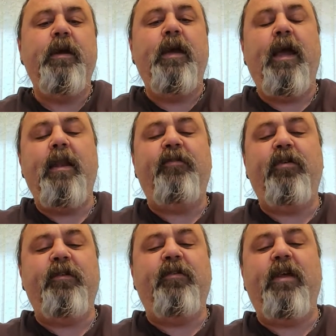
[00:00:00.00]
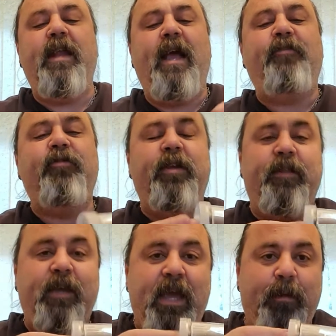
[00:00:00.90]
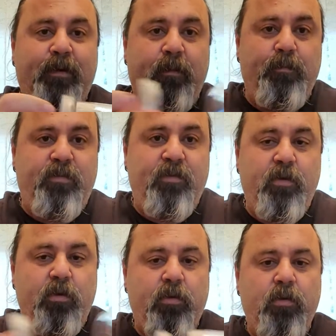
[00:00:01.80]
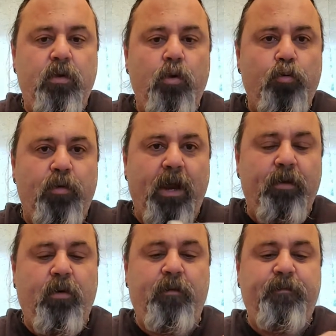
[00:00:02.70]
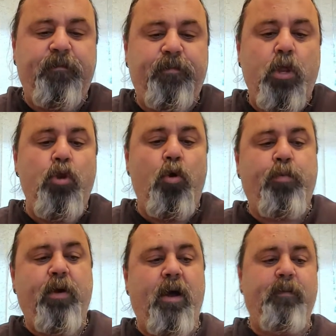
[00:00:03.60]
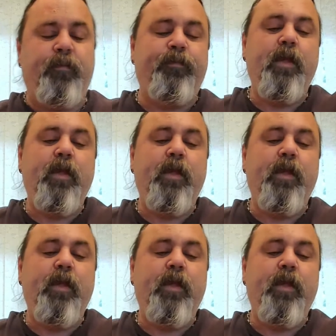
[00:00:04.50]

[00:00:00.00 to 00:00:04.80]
And as you can see, naturally, the cap comes right off, no problem.